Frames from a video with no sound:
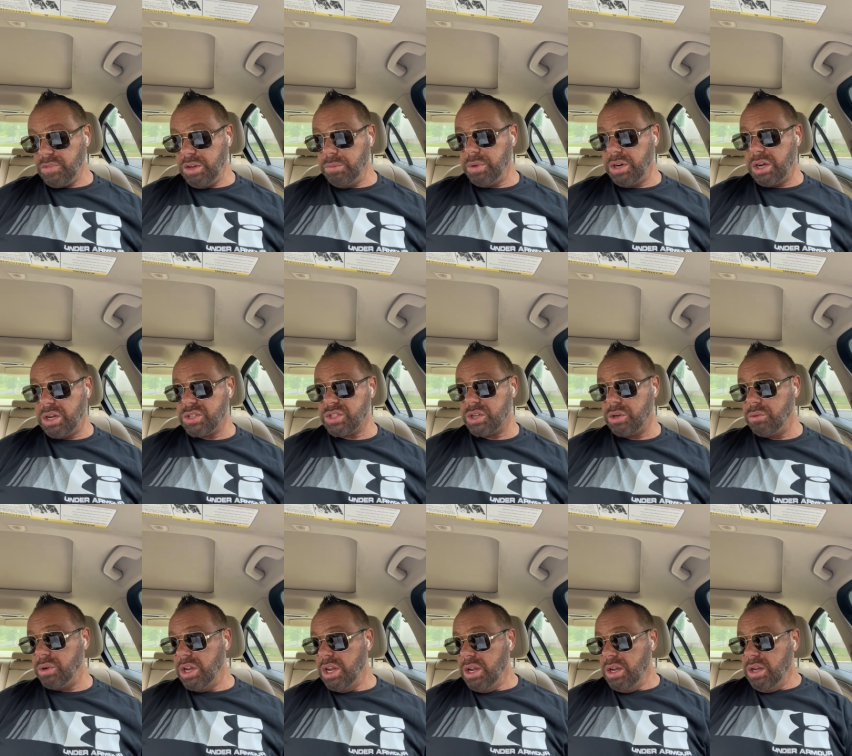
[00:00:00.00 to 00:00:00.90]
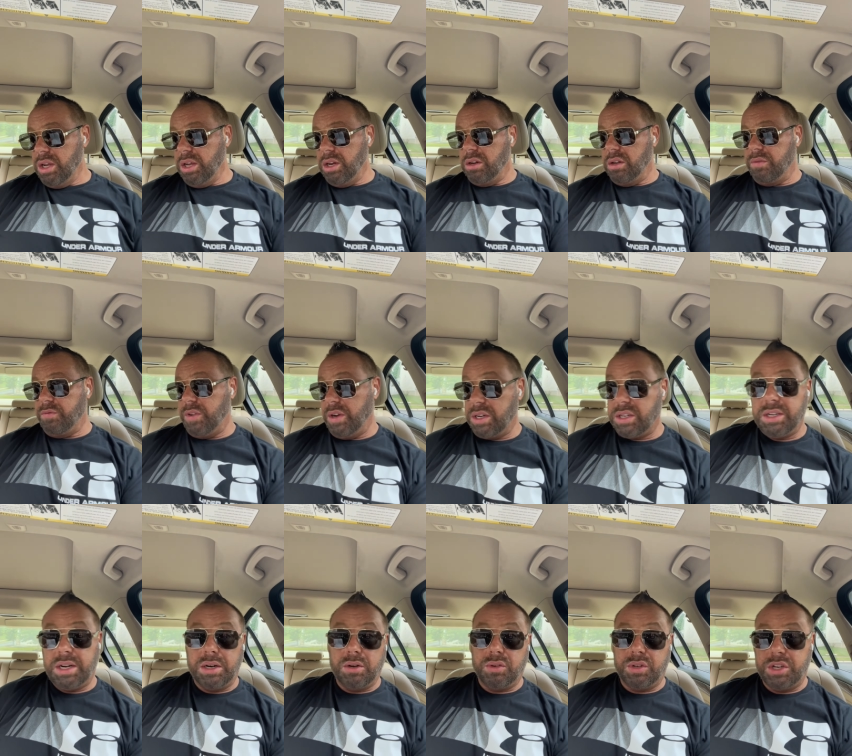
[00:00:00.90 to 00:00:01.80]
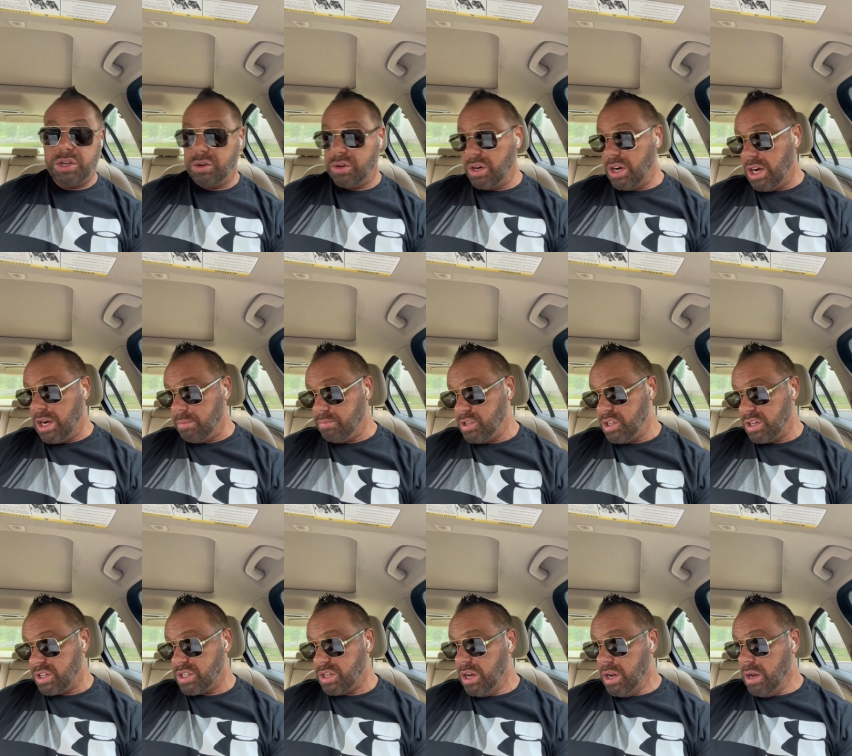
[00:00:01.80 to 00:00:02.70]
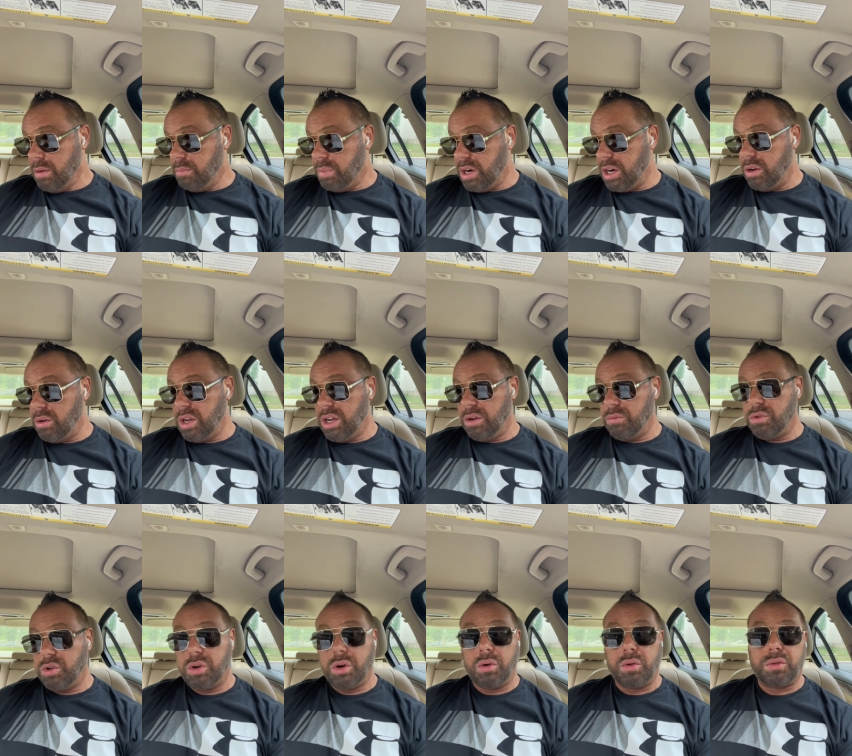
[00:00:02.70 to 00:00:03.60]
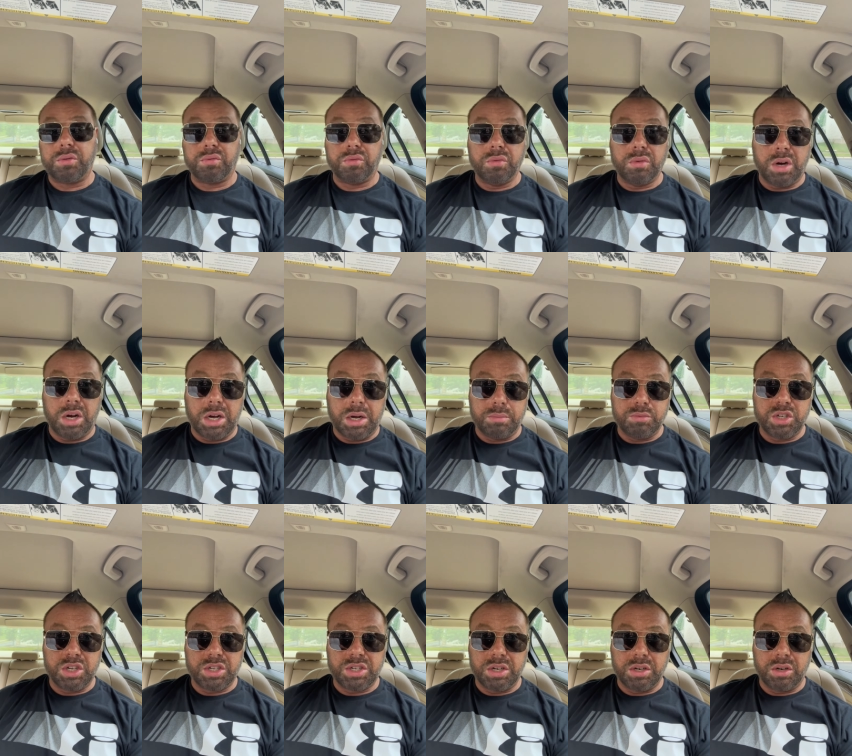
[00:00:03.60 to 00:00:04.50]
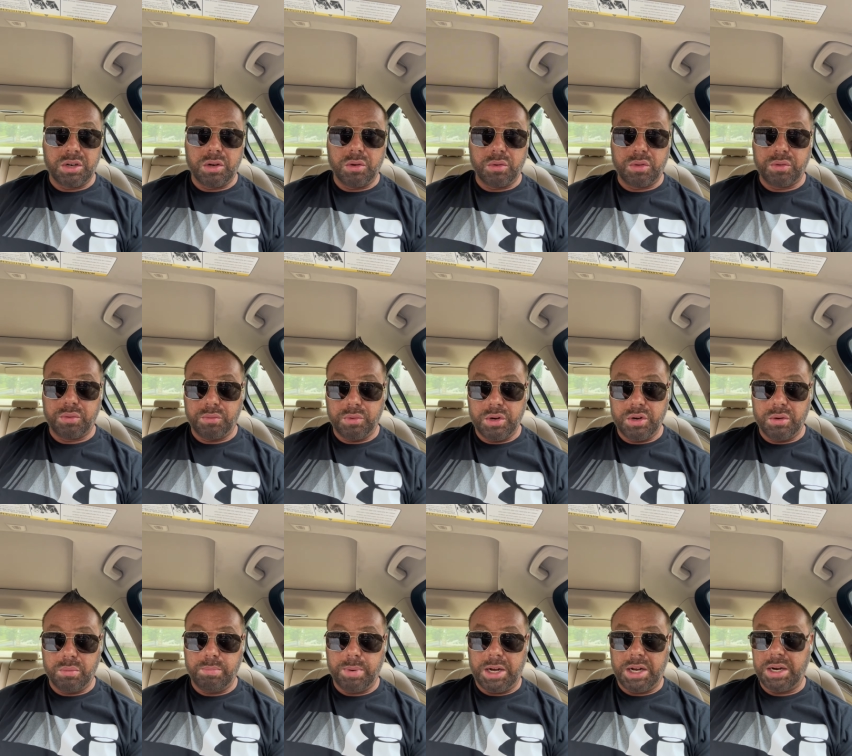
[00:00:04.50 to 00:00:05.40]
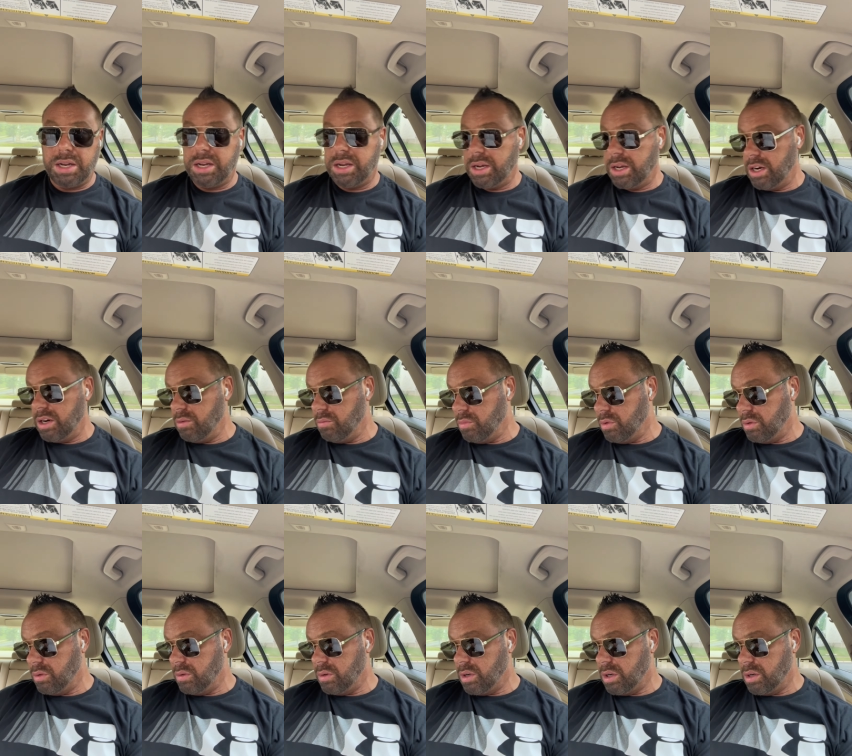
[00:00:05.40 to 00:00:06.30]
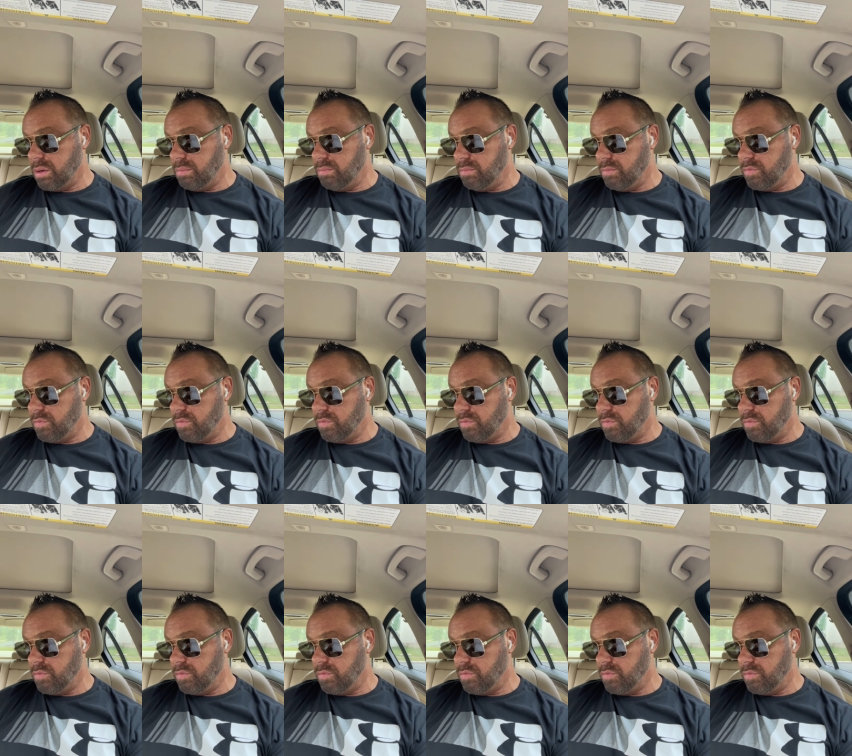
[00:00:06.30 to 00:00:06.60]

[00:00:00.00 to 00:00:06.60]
But also, it'll affect not only your objects, but it, it will go through objects and go through your body, and it will uh,